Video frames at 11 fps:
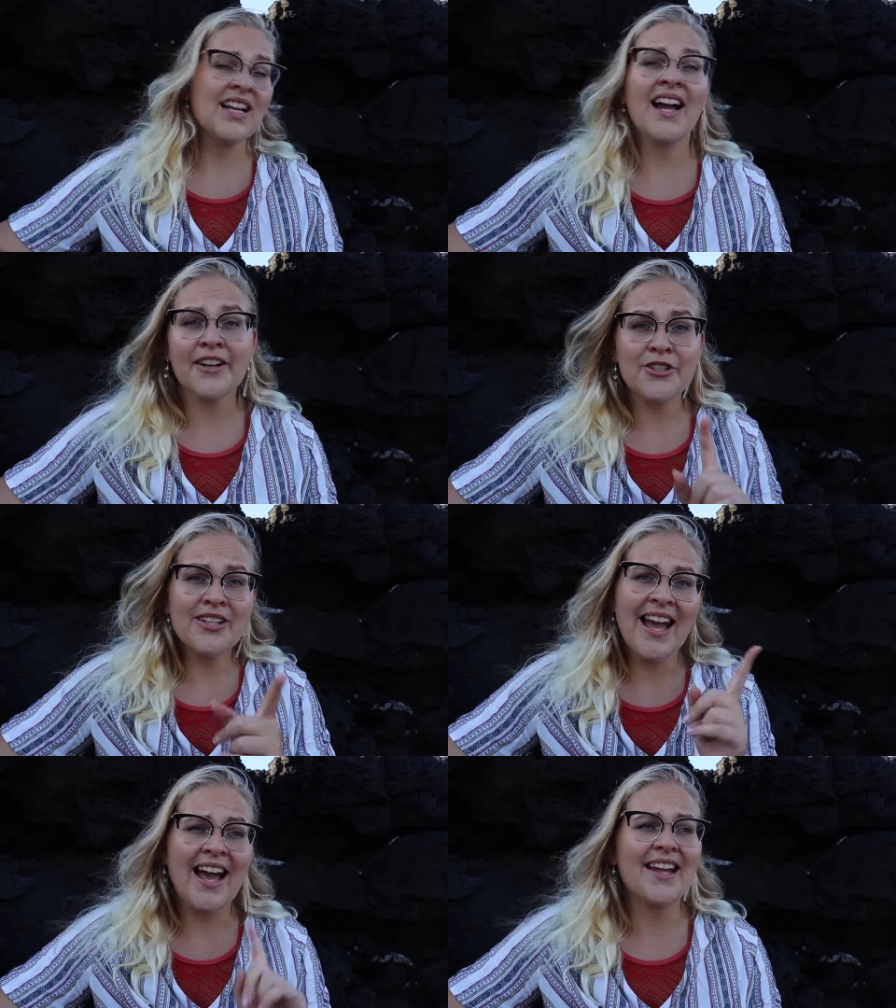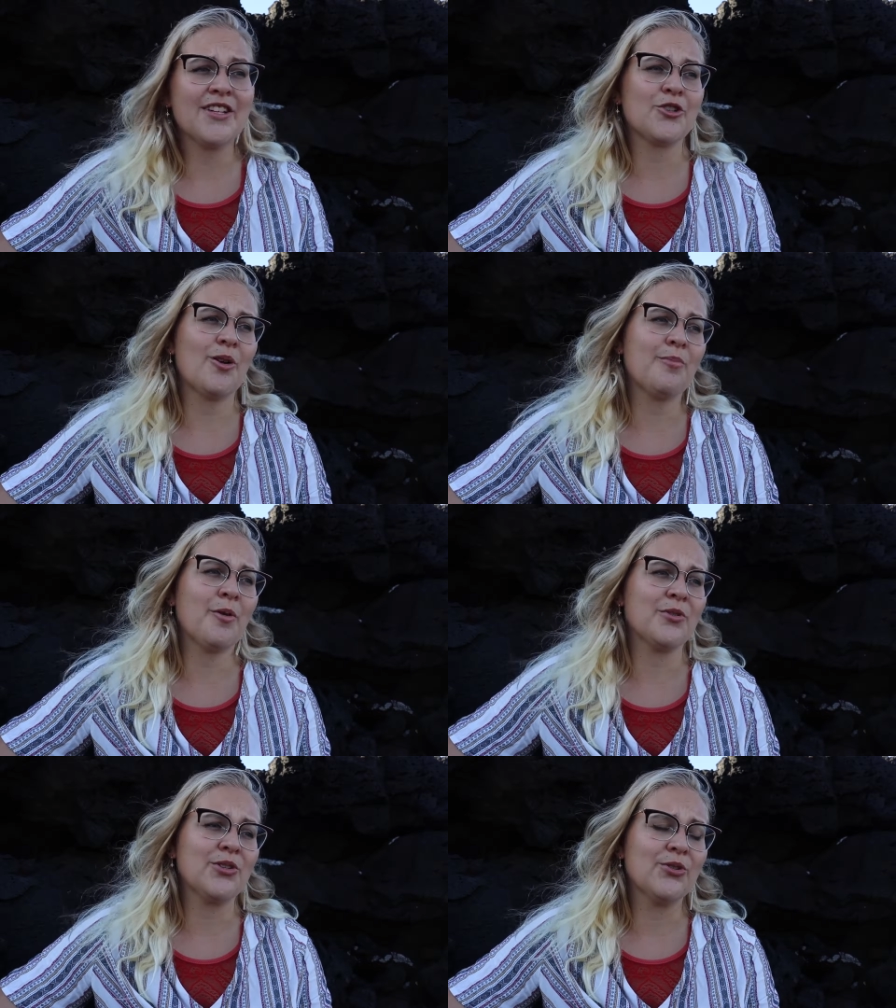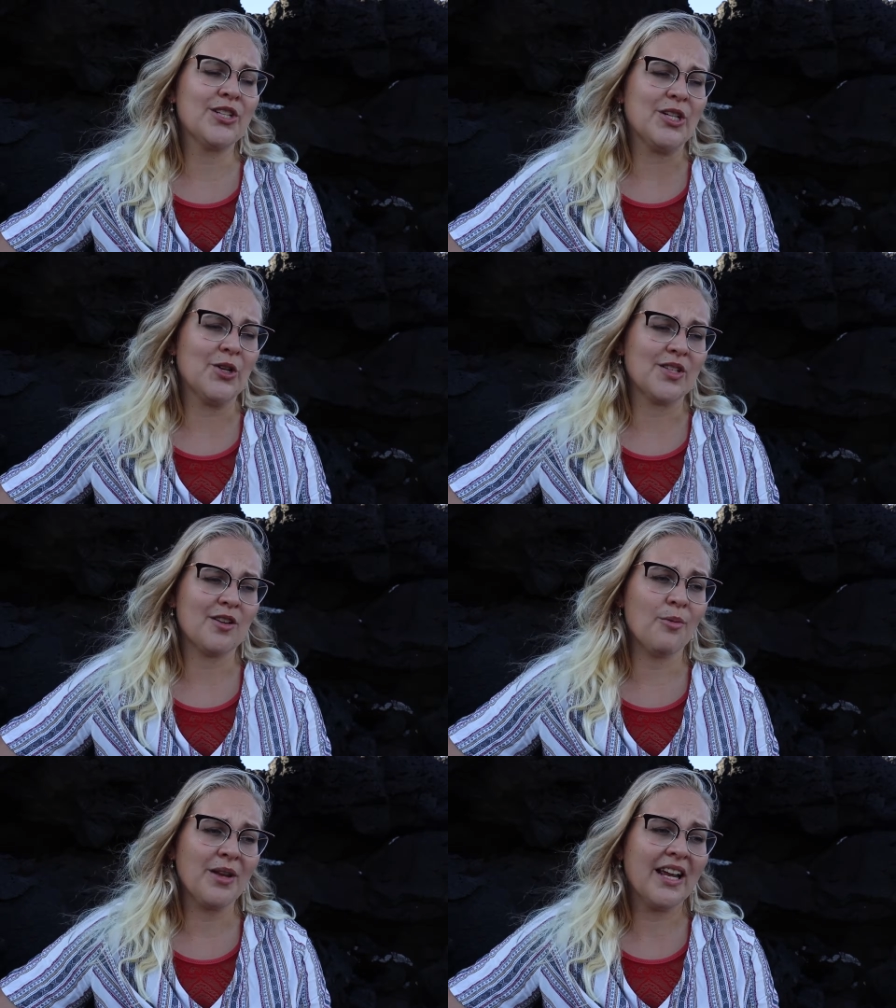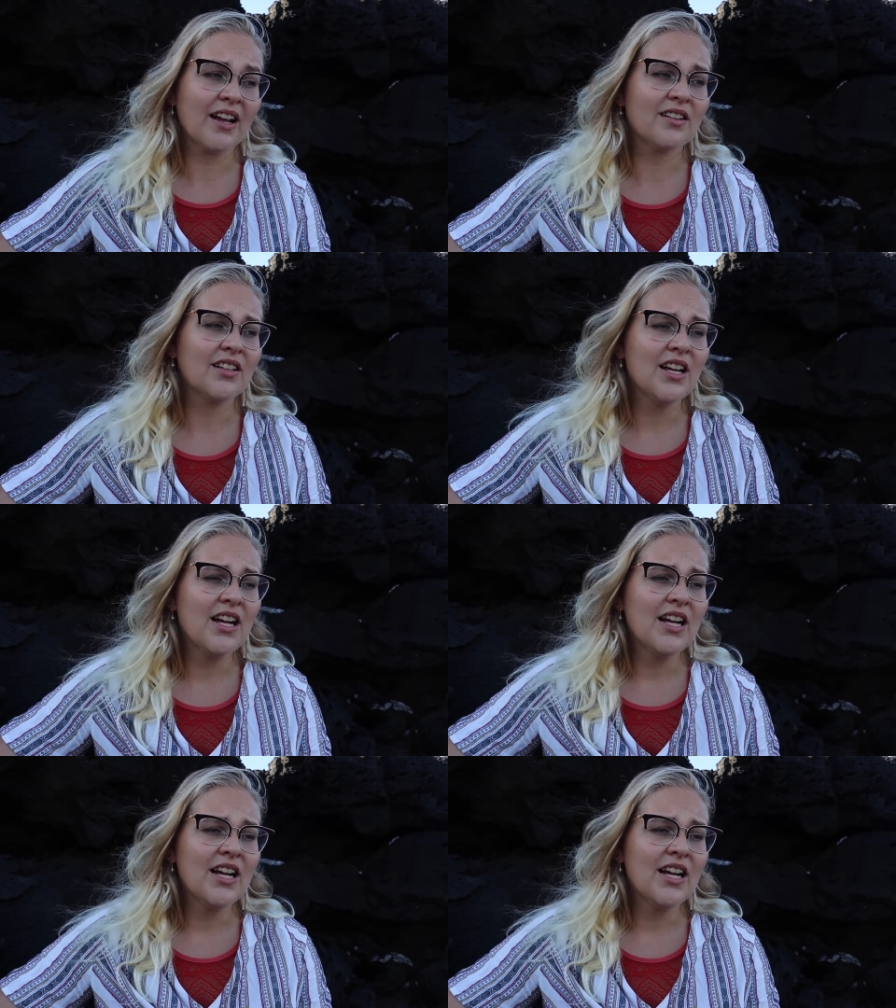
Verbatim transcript: I actually had a job opportunity on São Miguel